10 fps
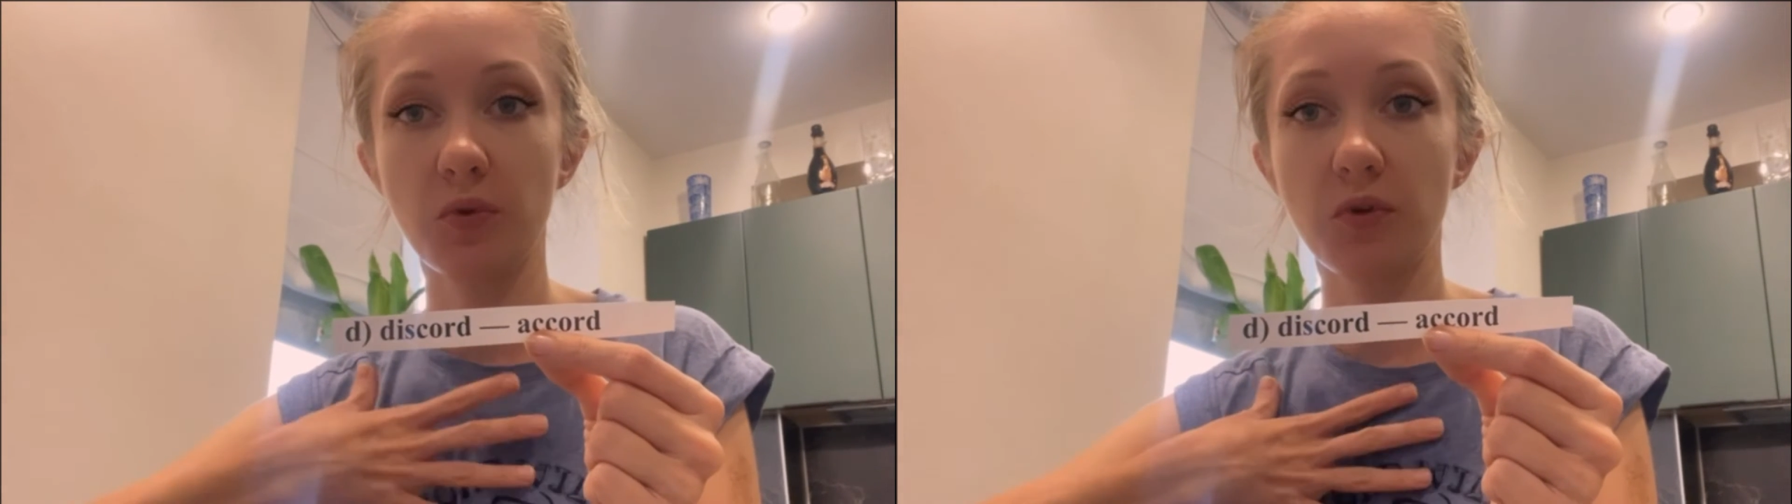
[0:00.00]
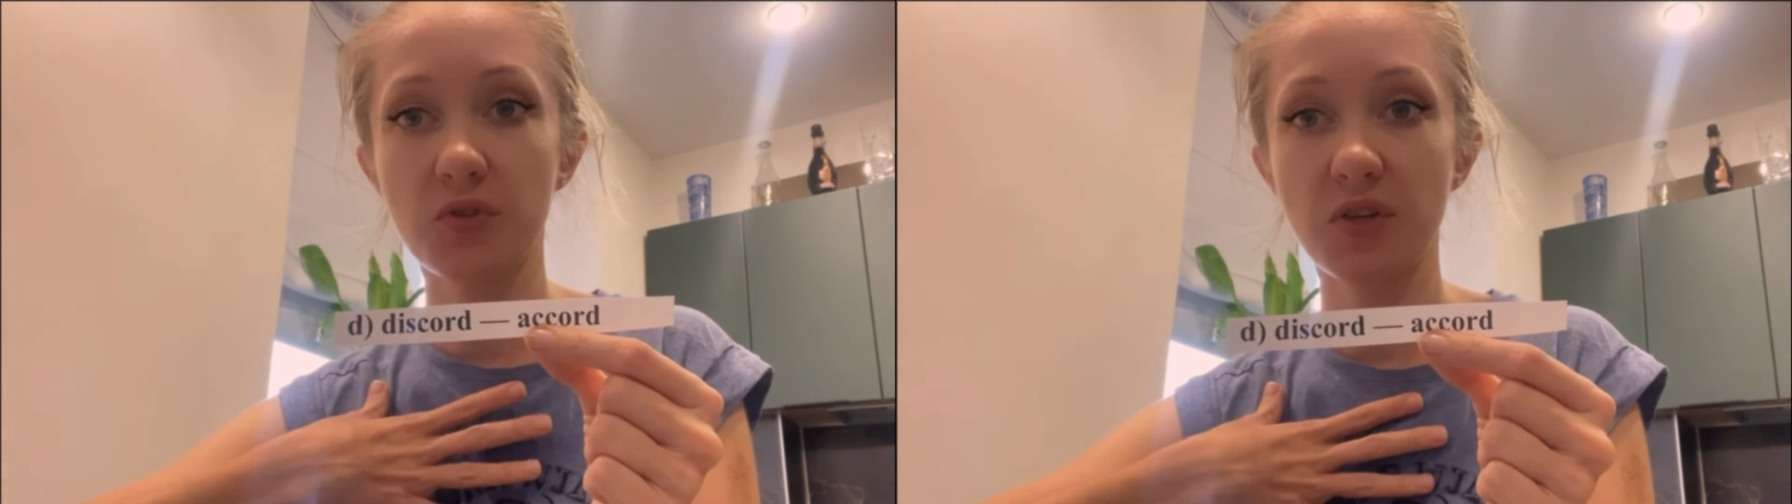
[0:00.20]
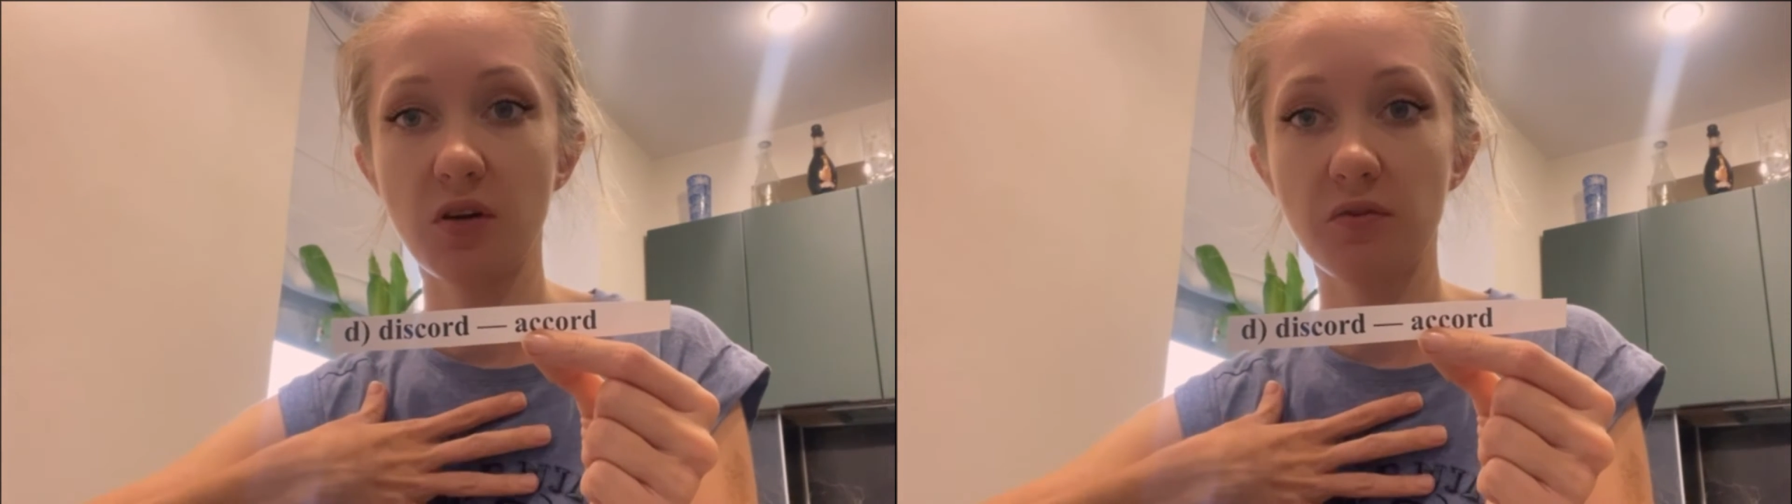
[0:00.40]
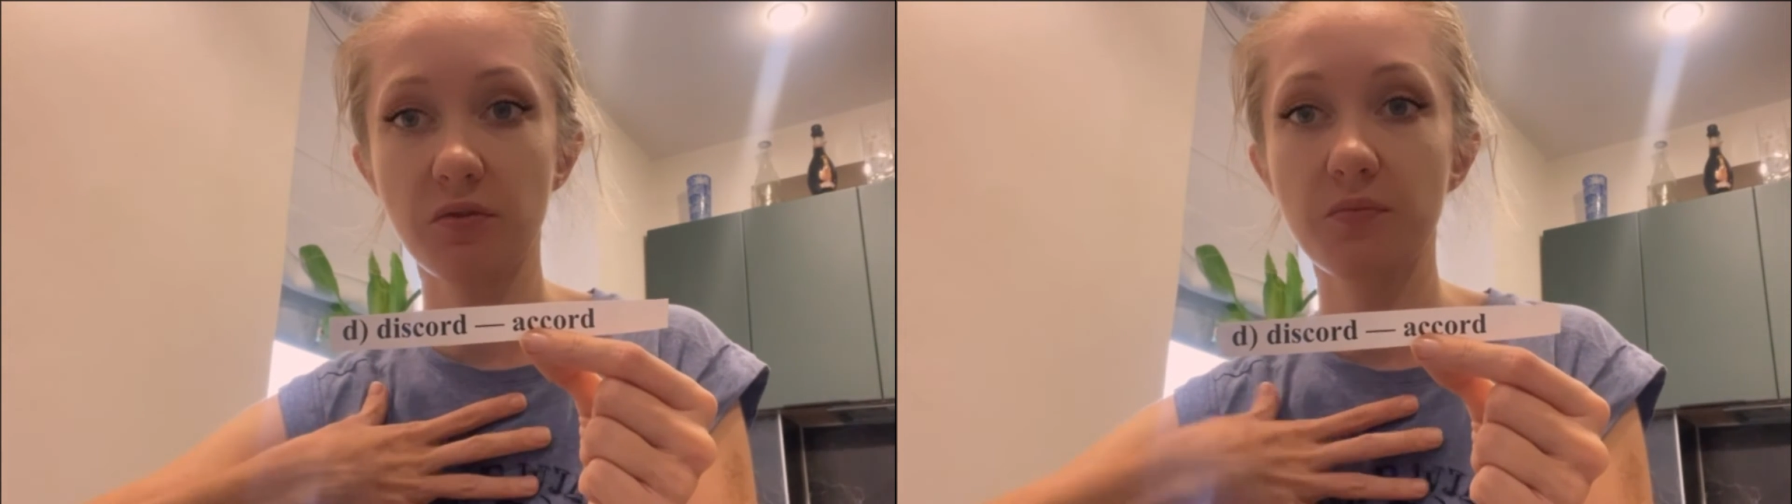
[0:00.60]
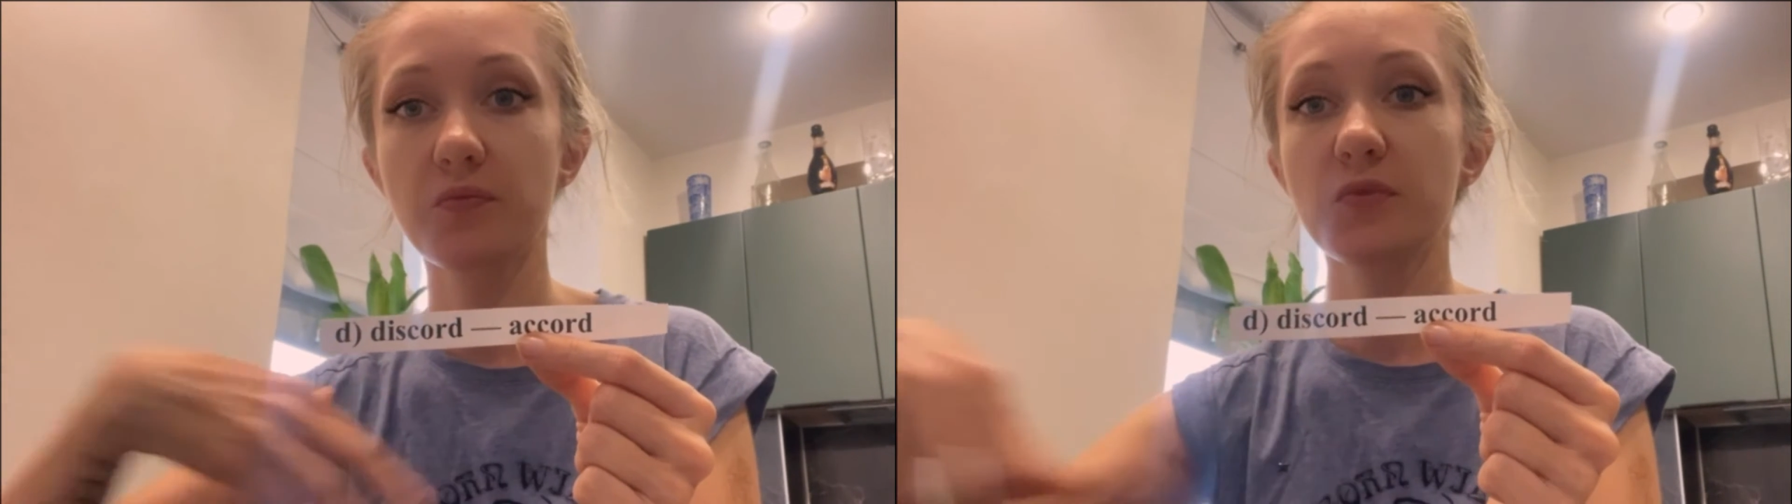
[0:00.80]
with herself.
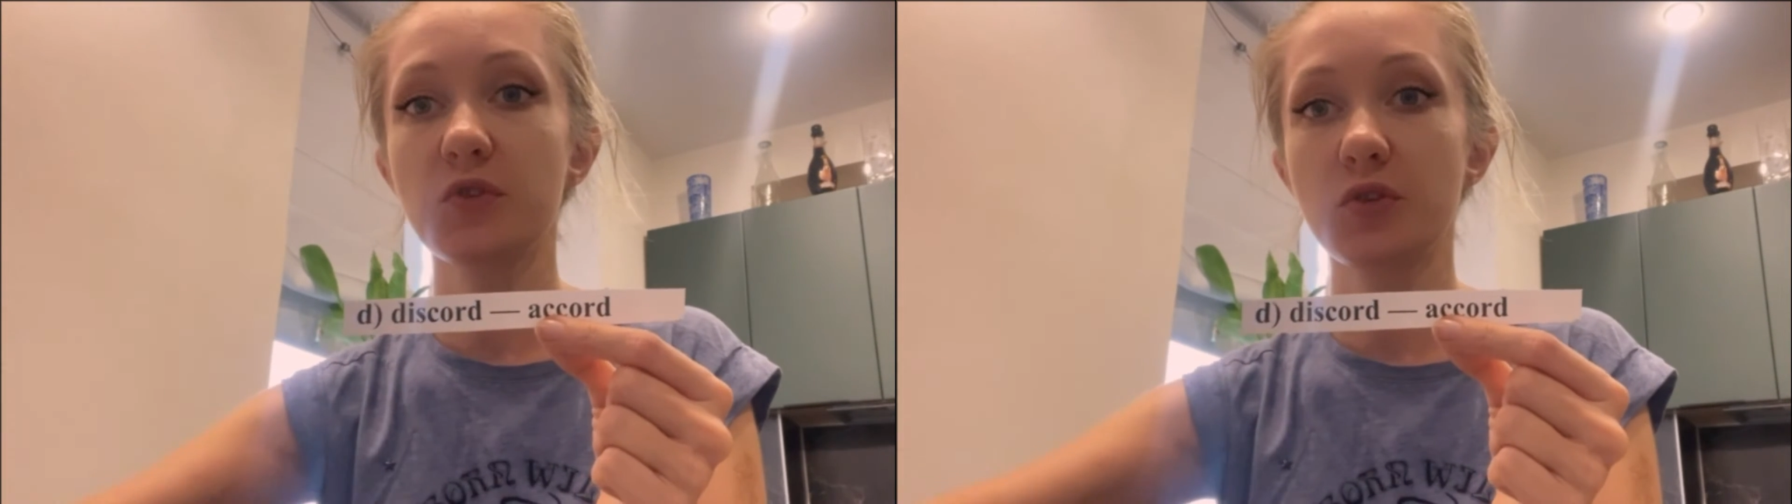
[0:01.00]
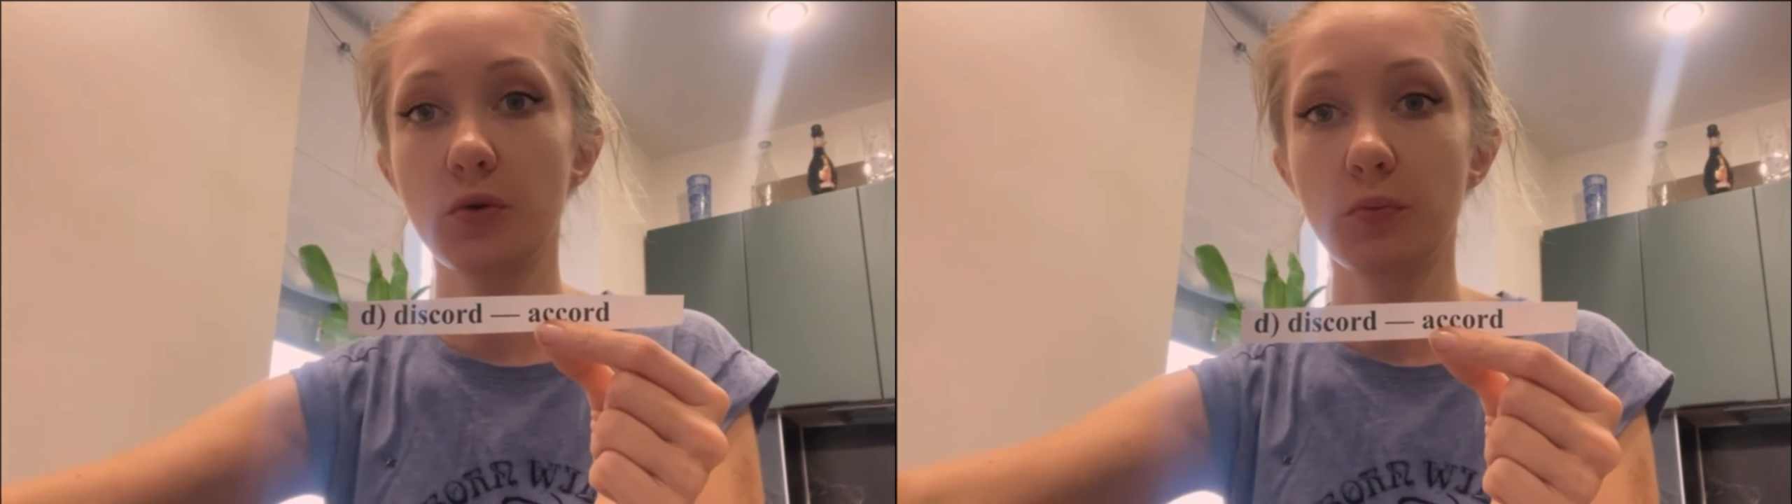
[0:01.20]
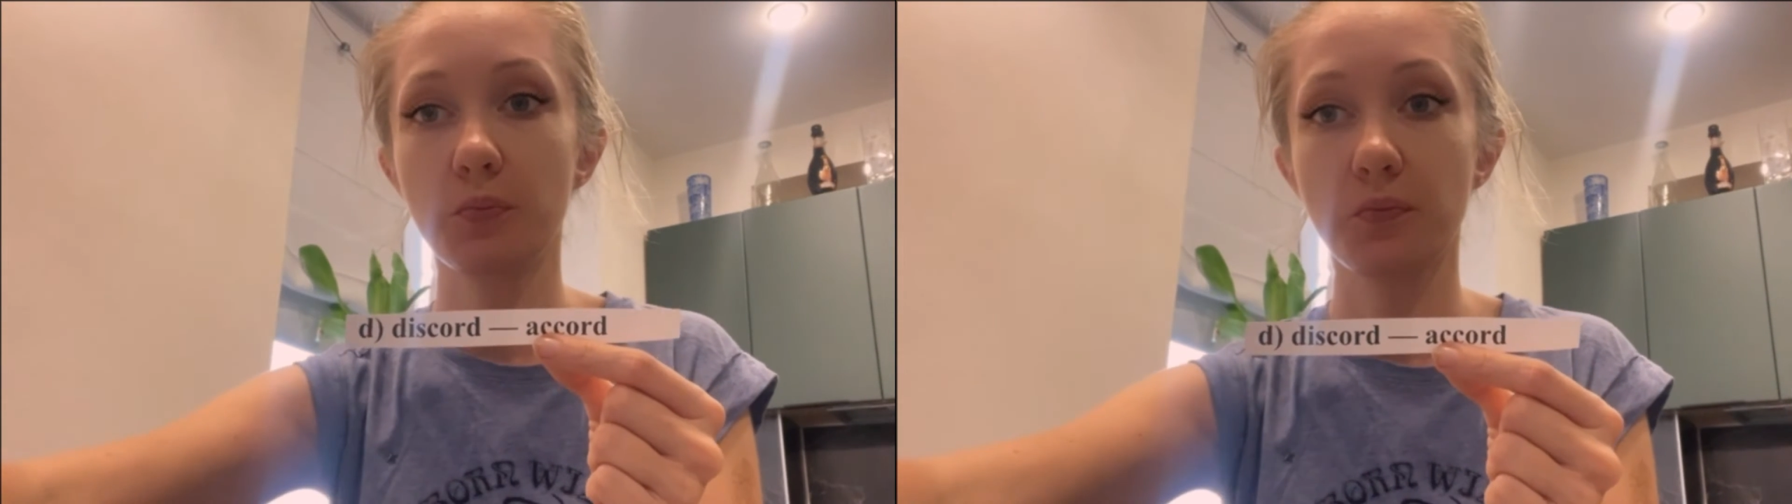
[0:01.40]
So